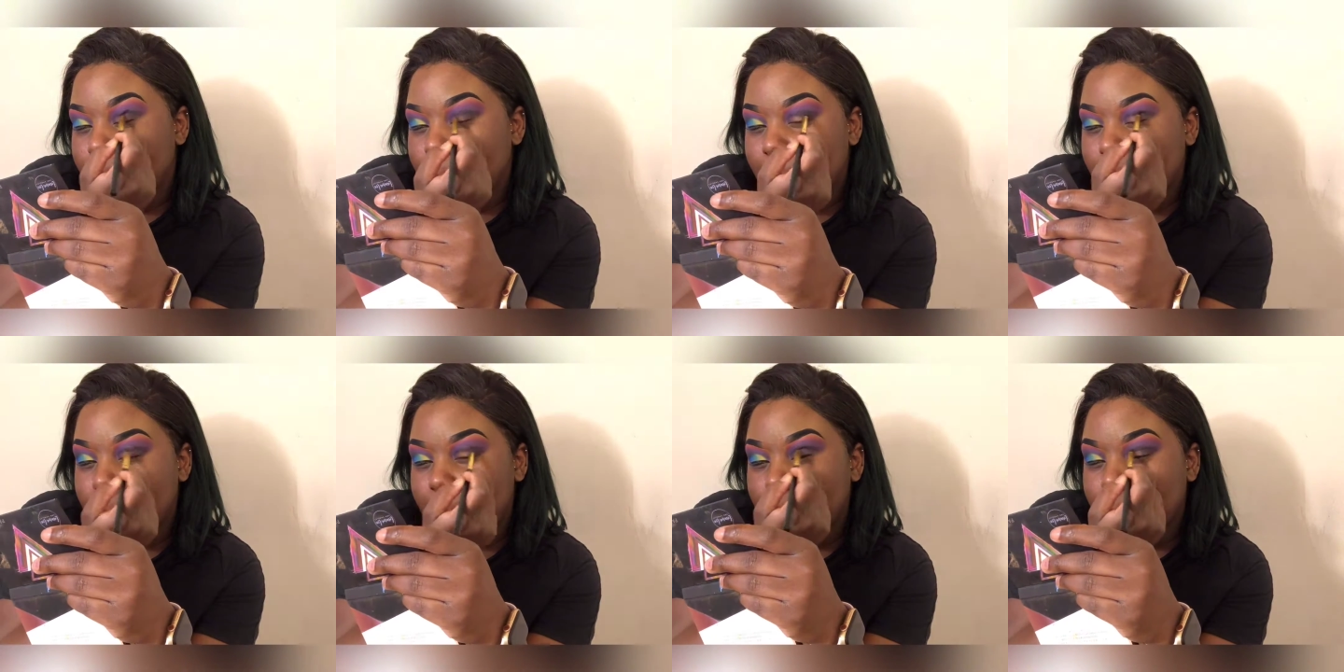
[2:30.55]

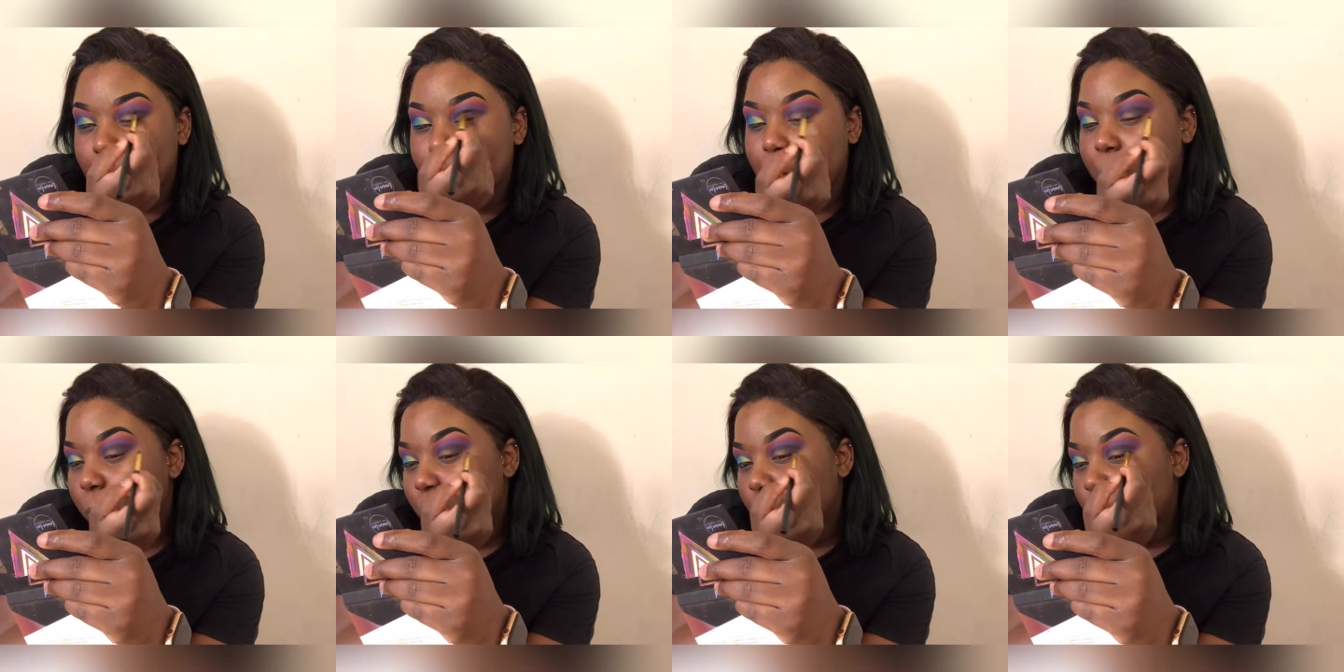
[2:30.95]
That's the
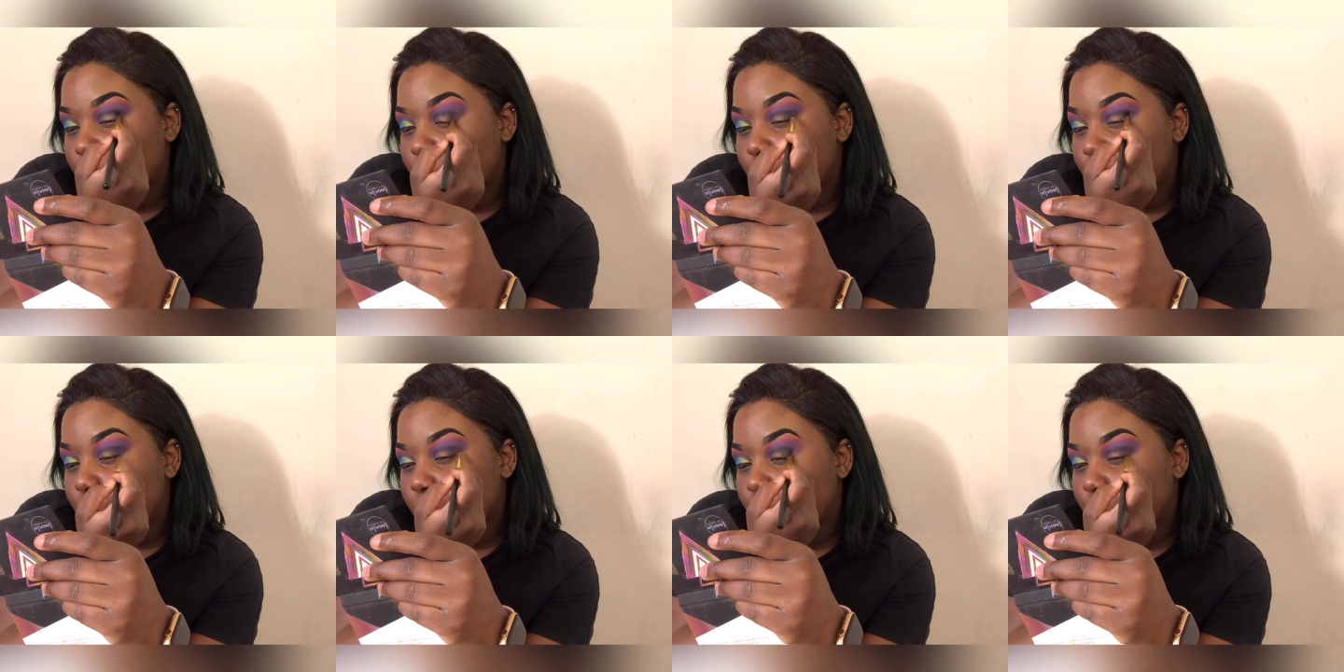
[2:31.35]
goal you
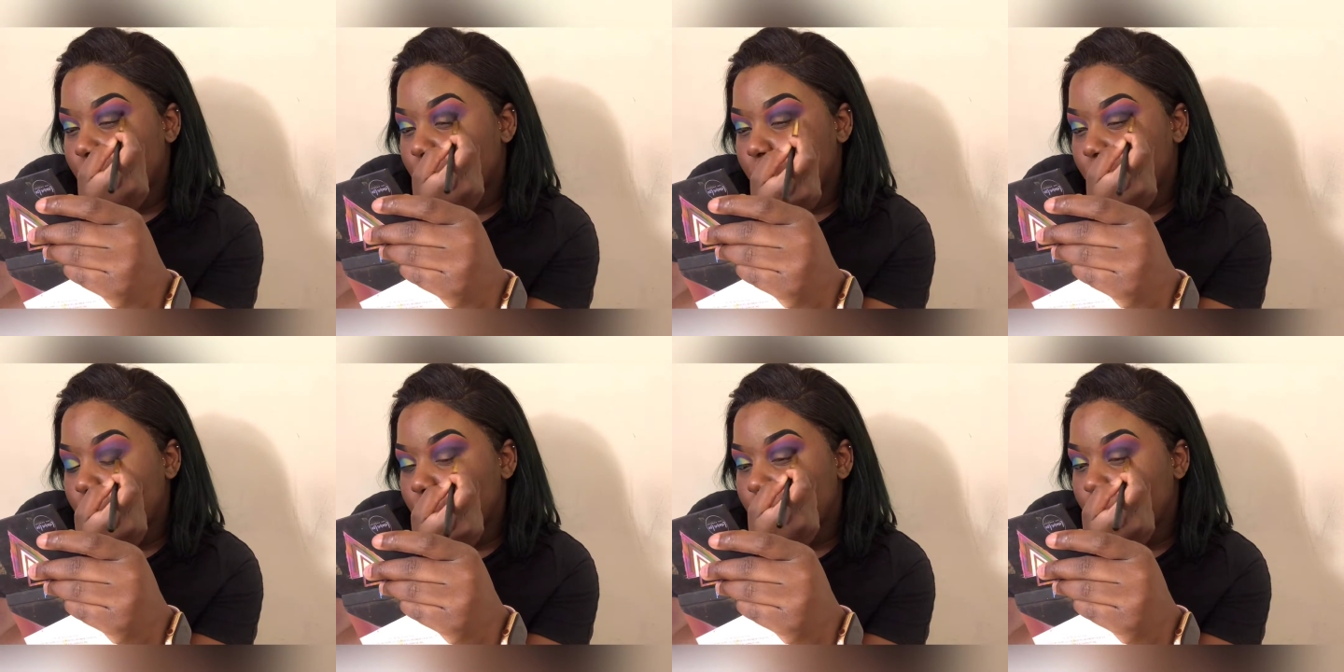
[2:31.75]
want.
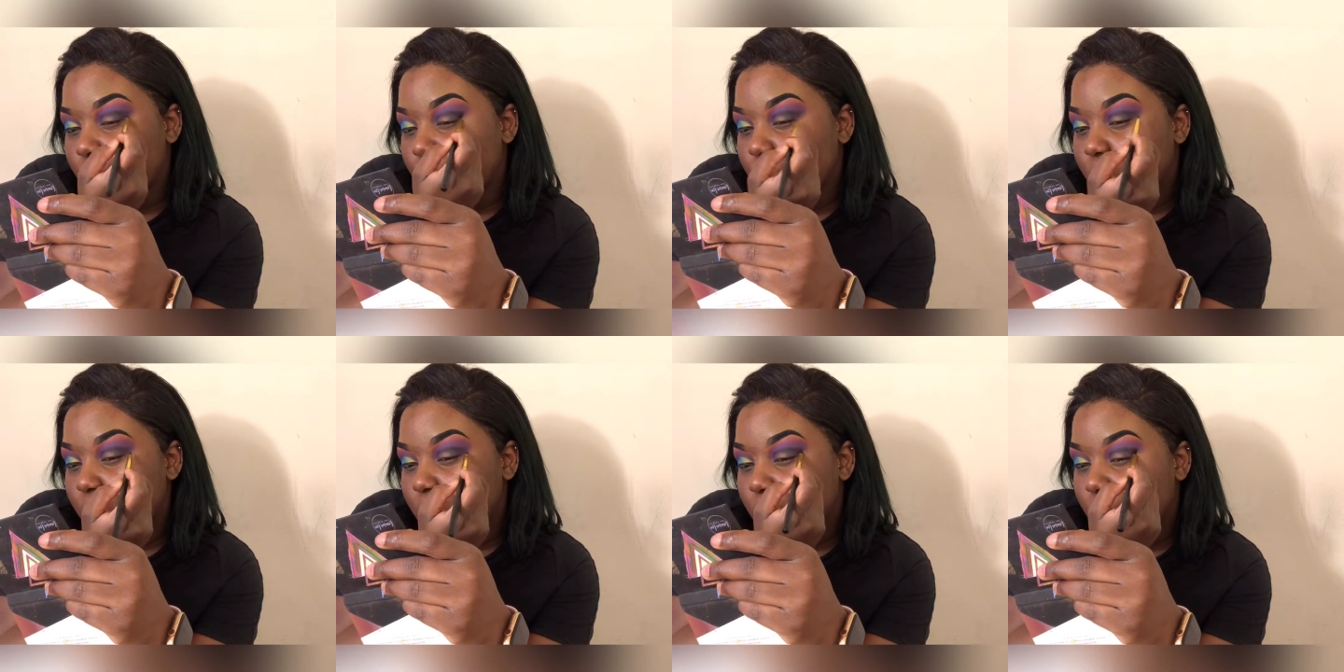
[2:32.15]

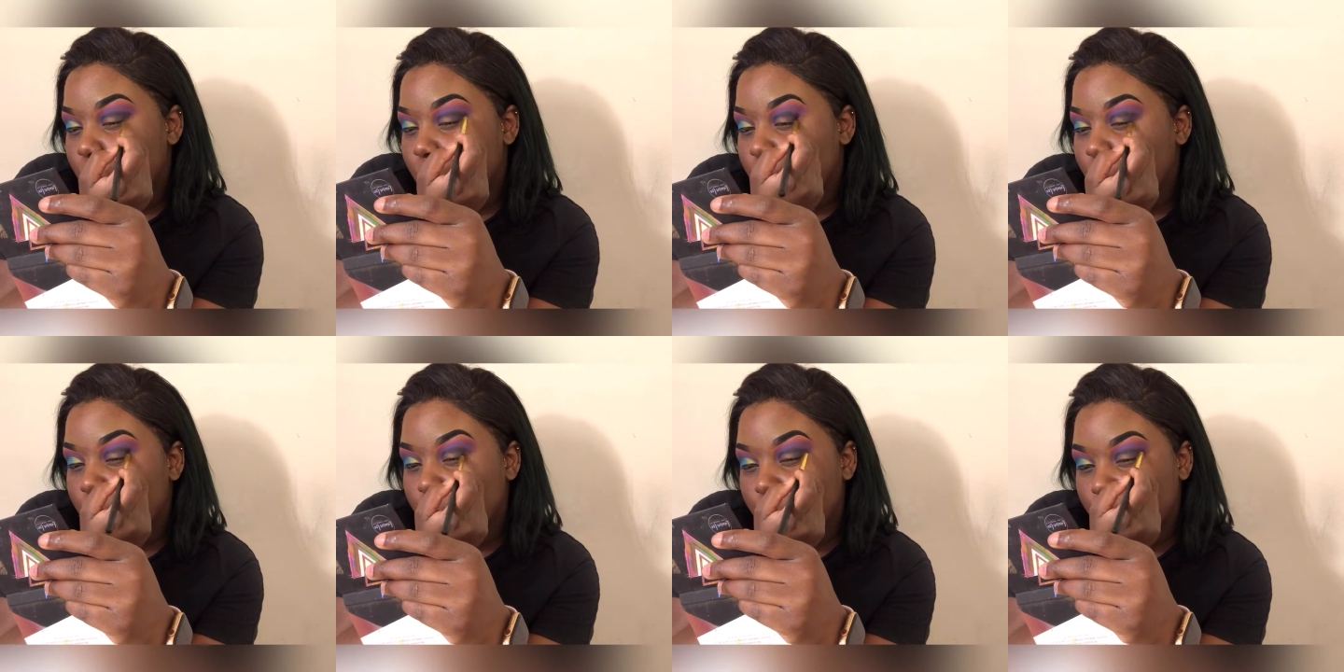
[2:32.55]

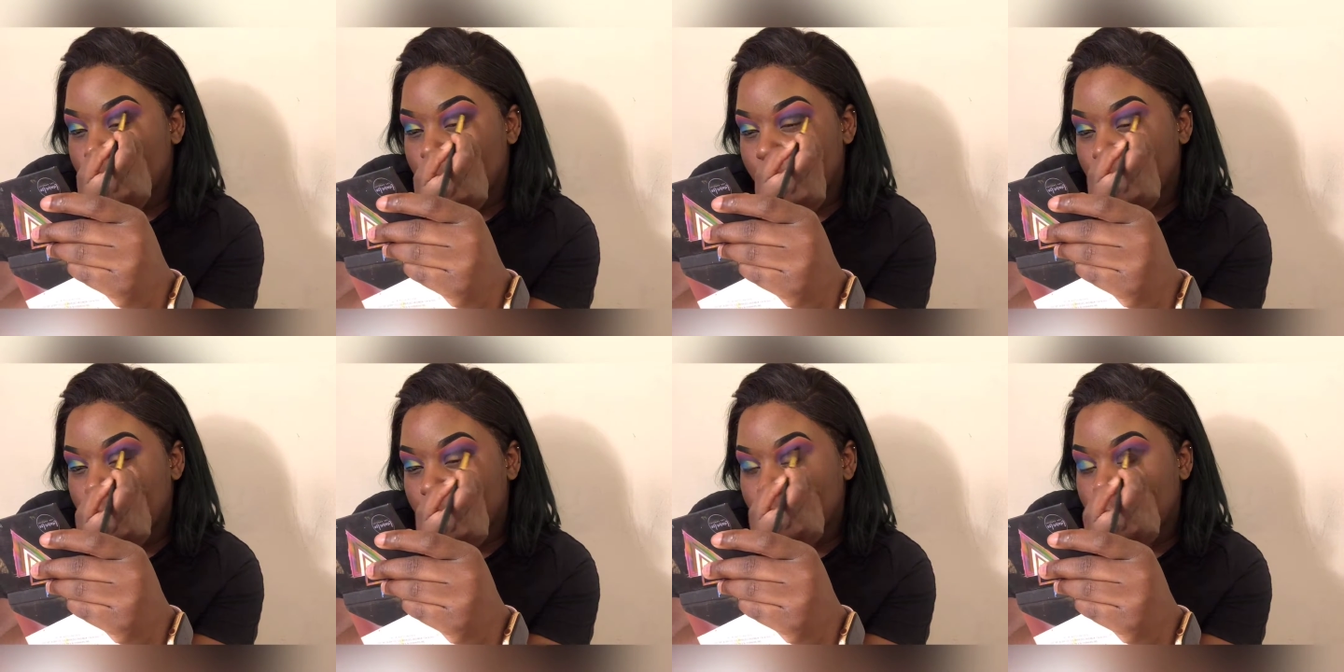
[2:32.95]
But don't
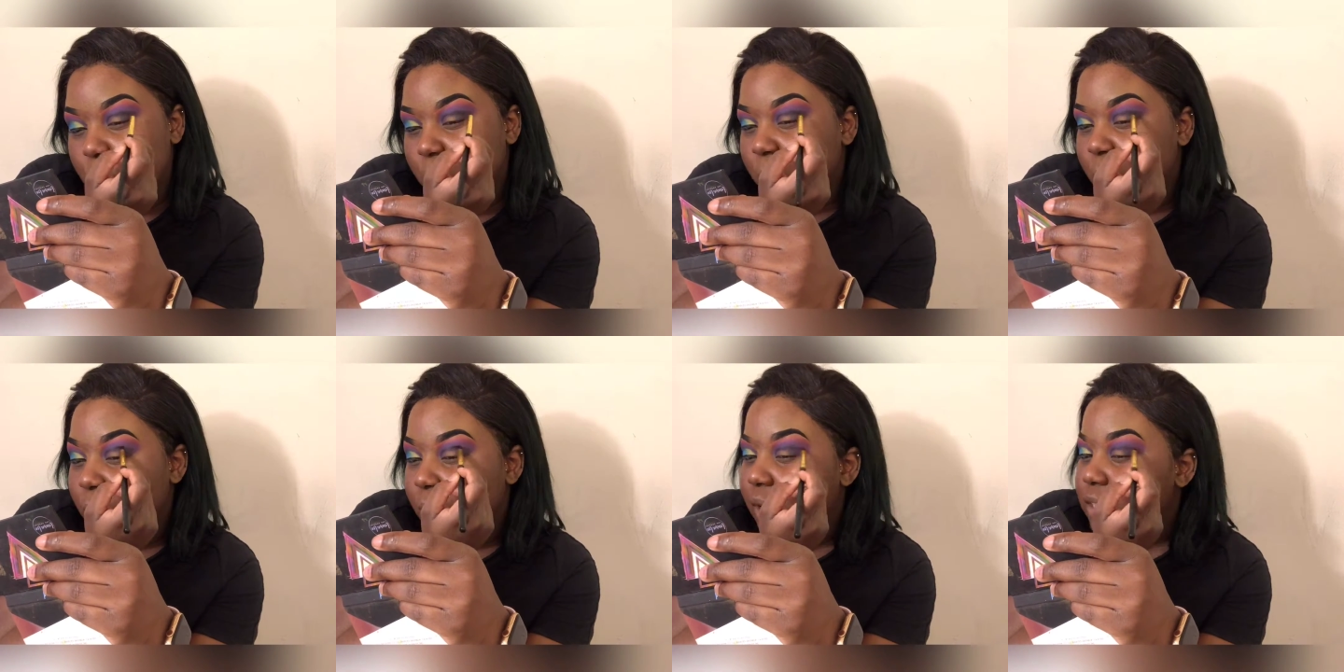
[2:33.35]
mind me
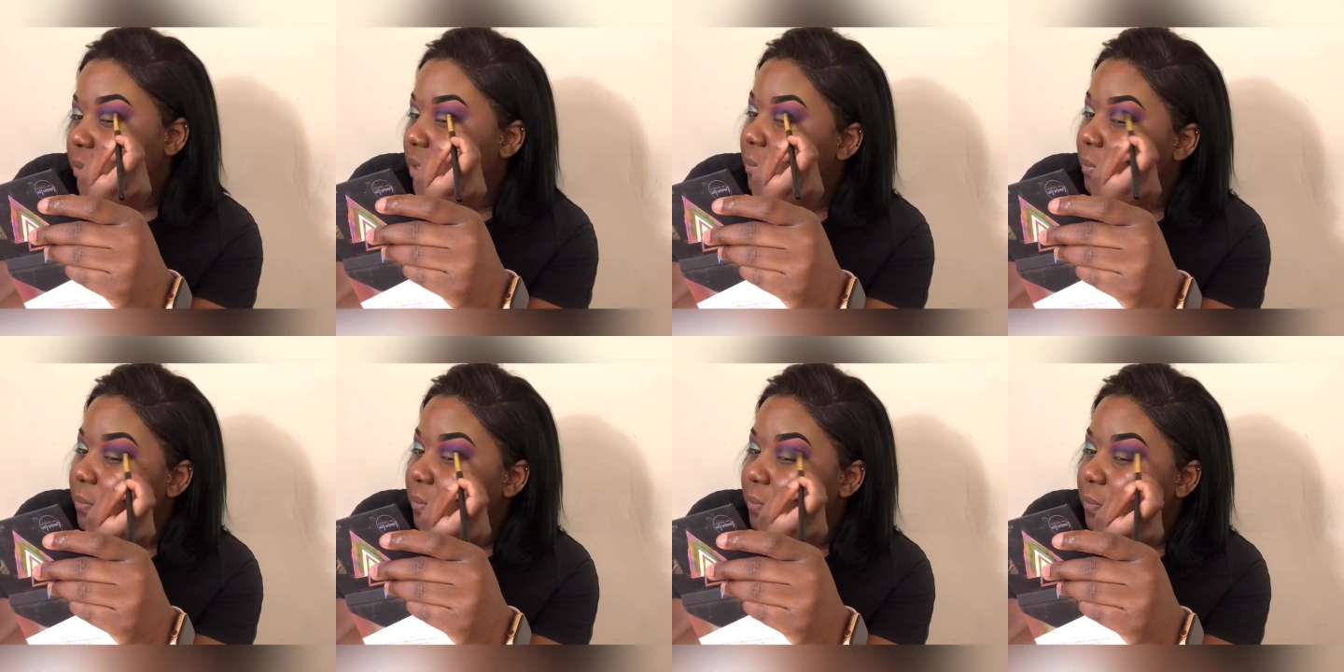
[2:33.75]
and
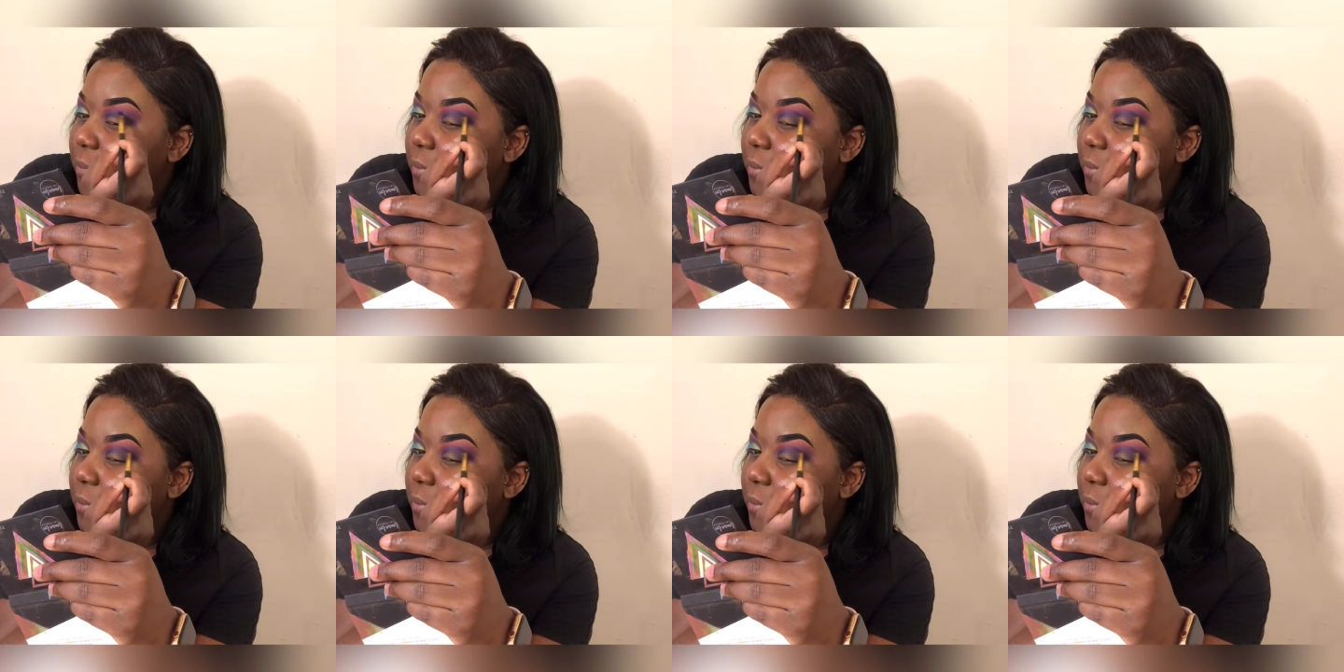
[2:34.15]
my